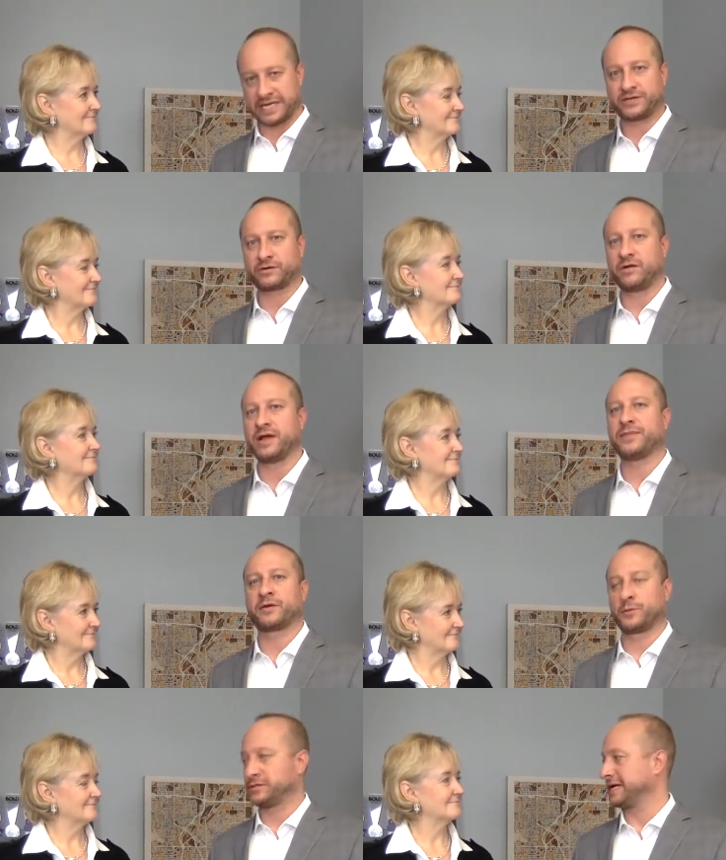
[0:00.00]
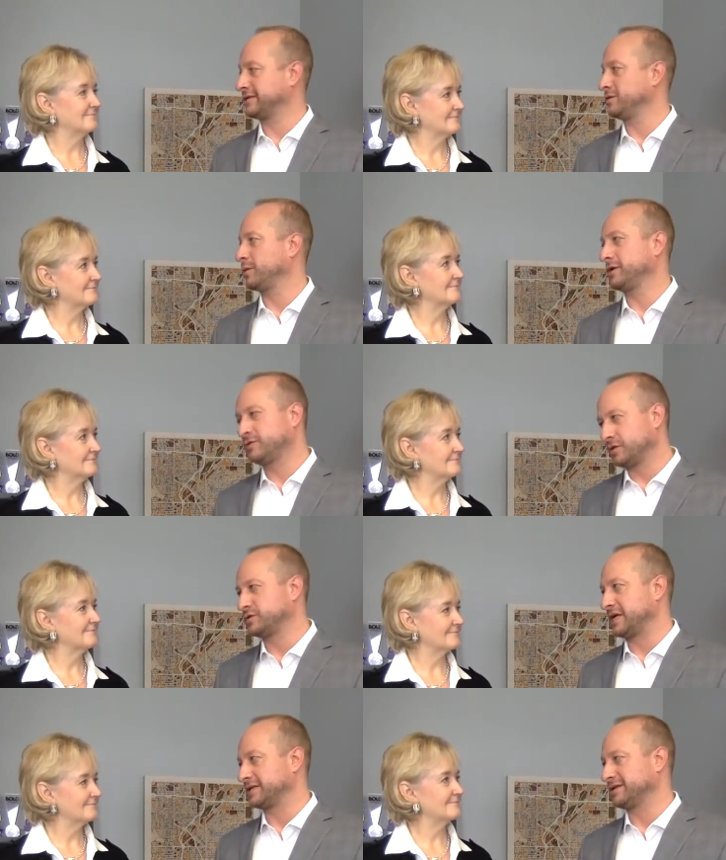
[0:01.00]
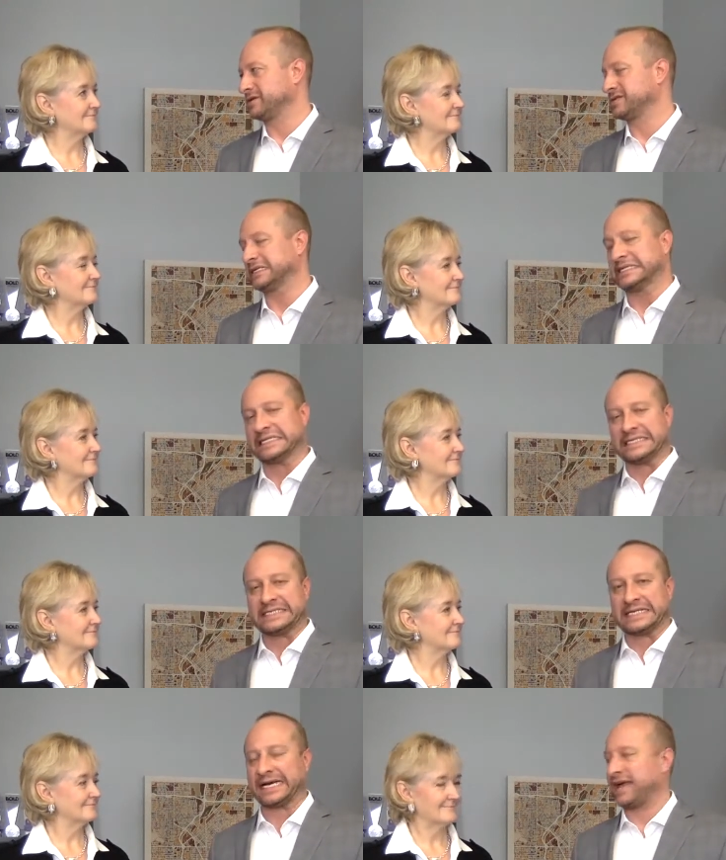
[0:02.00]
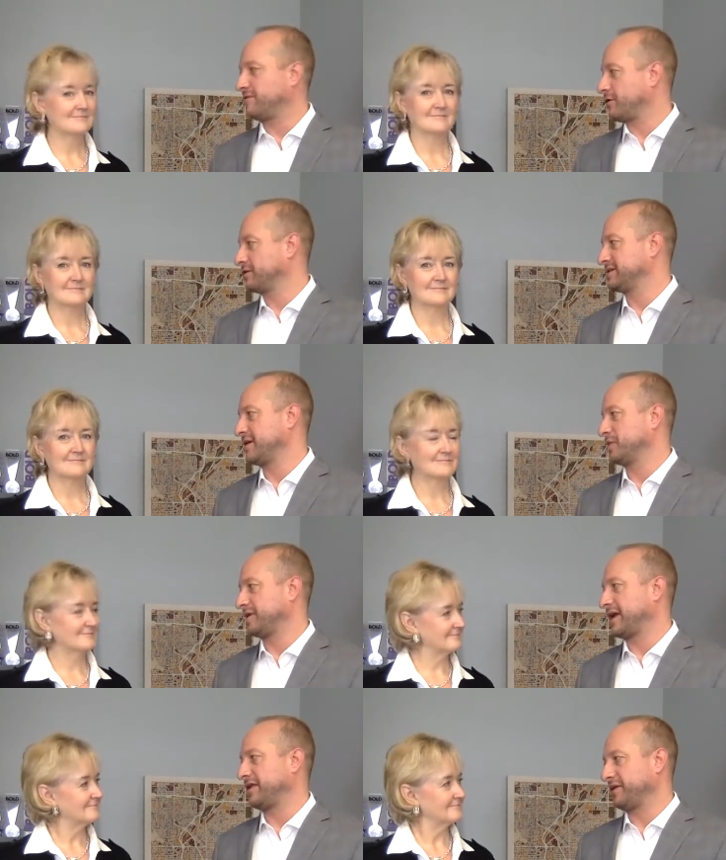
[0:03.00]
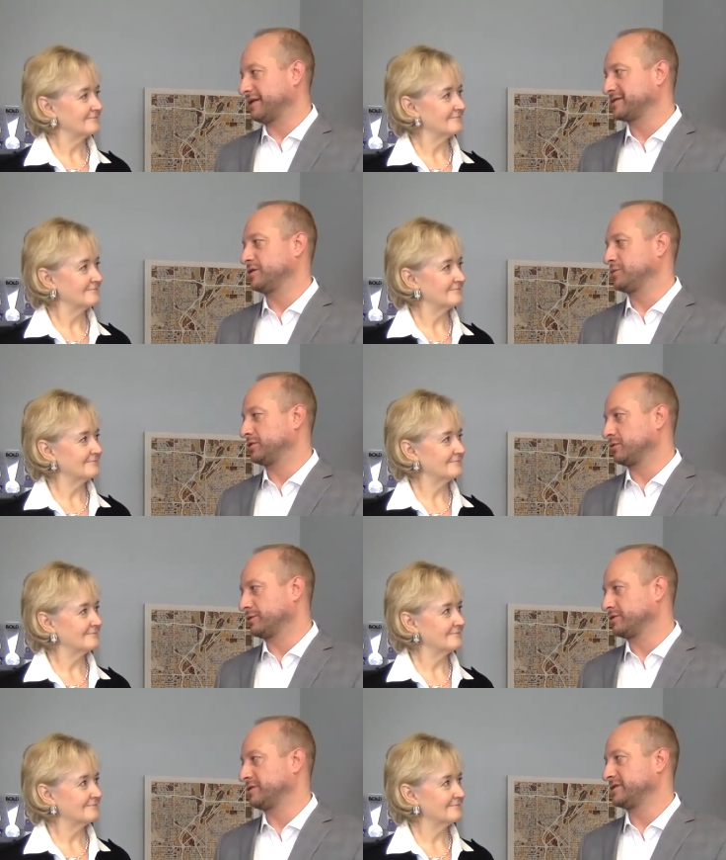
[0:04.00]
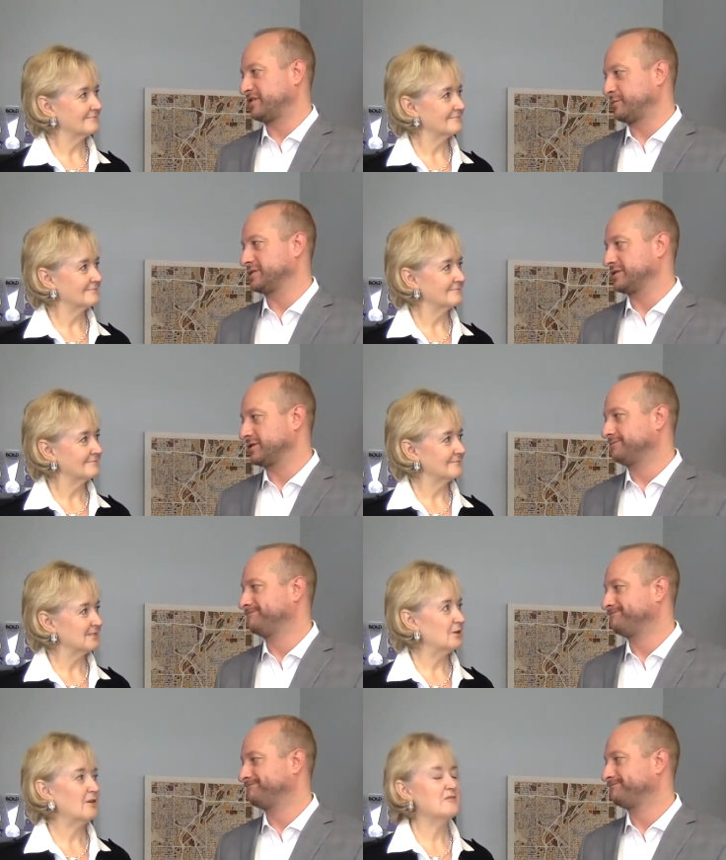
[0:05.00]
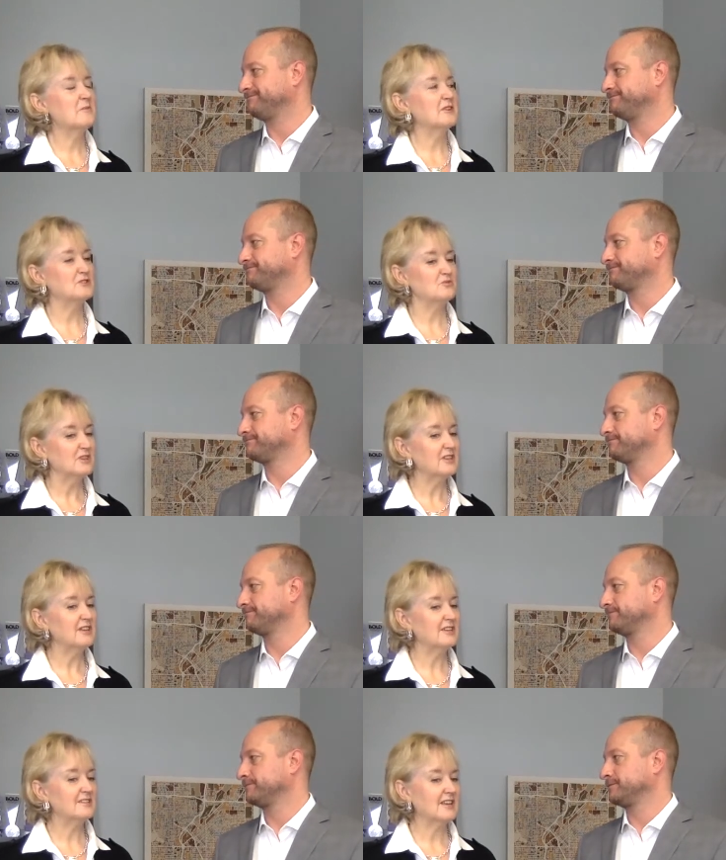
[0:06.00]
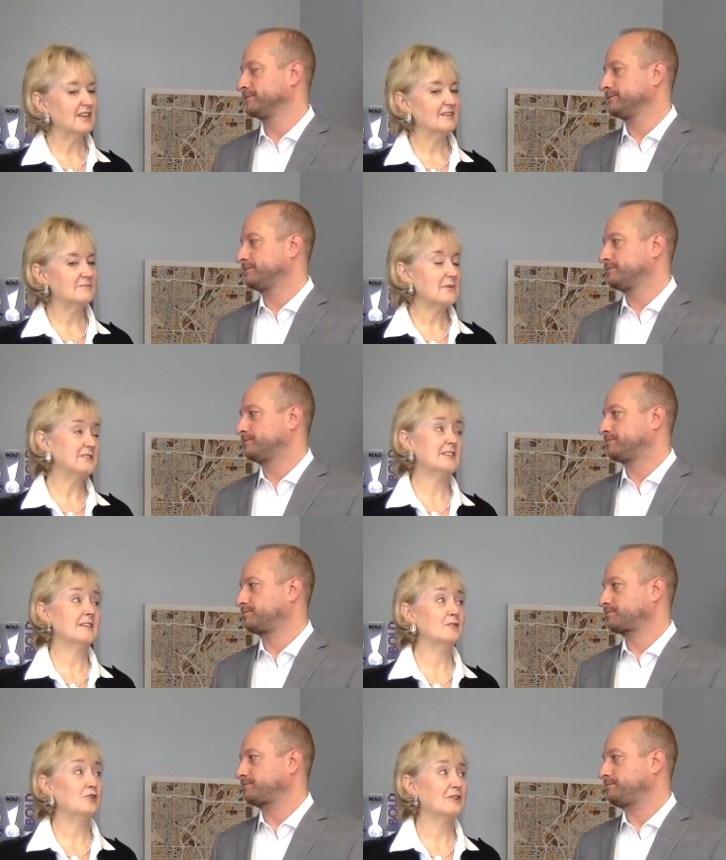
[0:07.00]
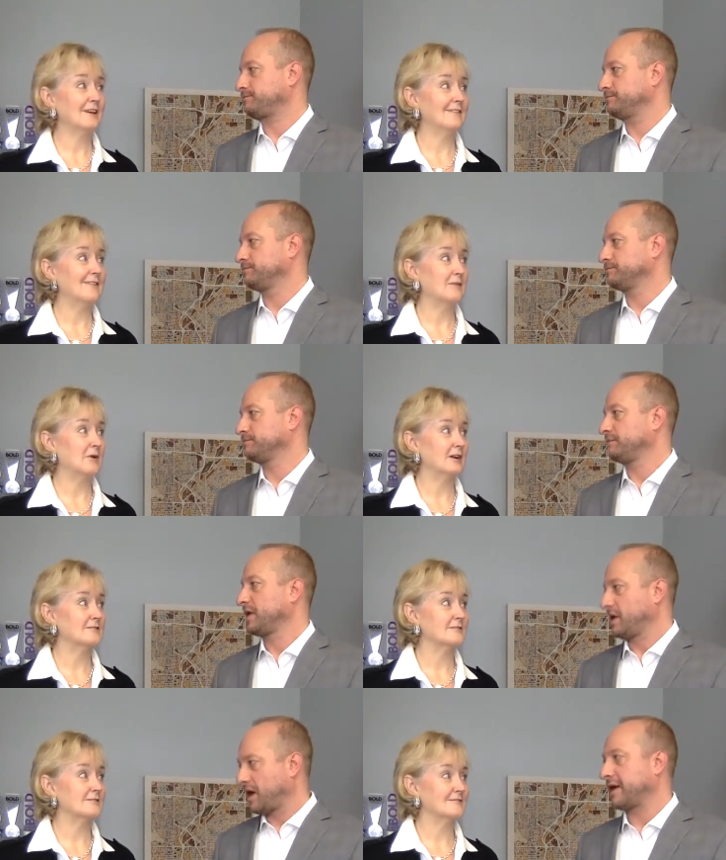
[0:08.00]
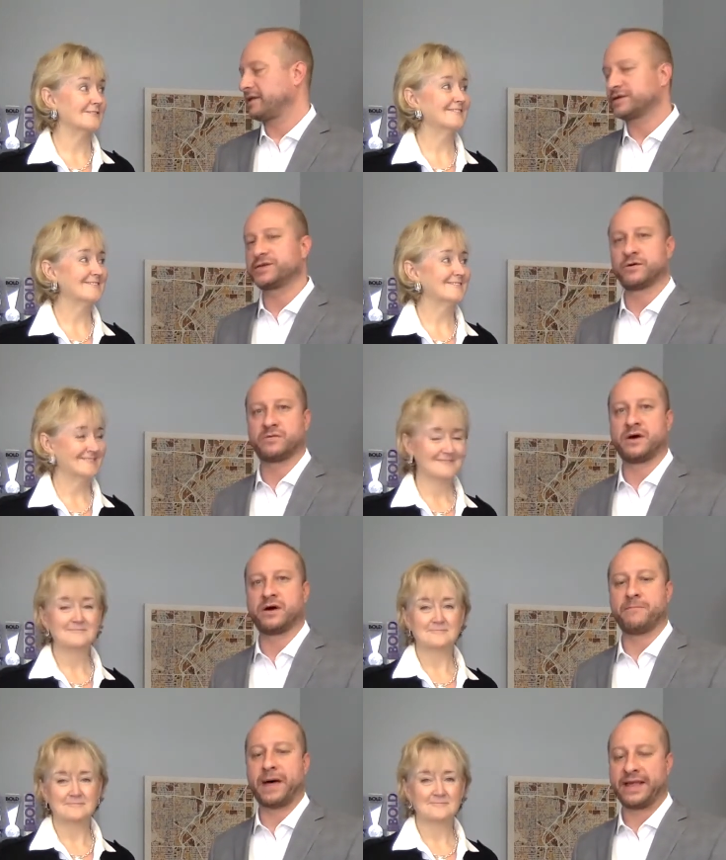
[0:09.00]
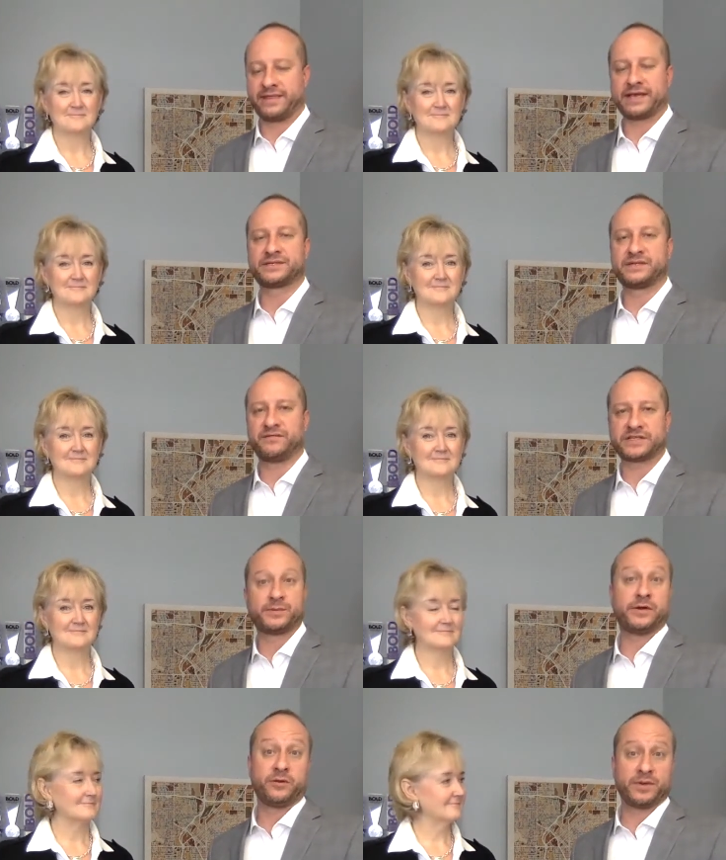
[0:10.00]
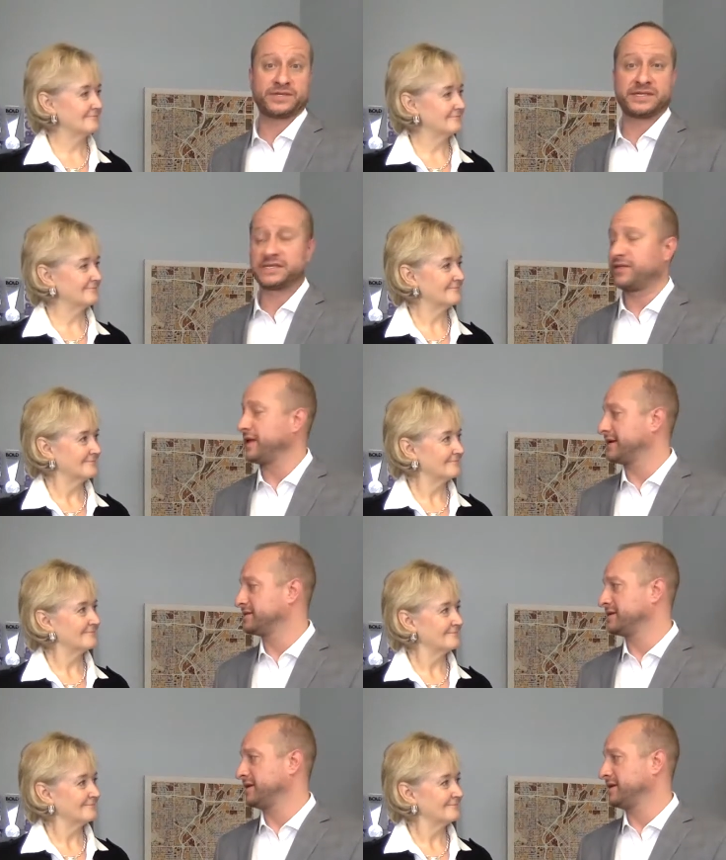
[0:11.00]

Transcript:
Speaker 1: protect your client, they protect you, but you chose not to use it. I have a hard time with that. I think that's going to put the realtor in a tough position.
Speaker 2: So everybody should really take a maybe a second look at lock boxes. I think
Speaker 1: so. Um, I think it's an investment in your business. I think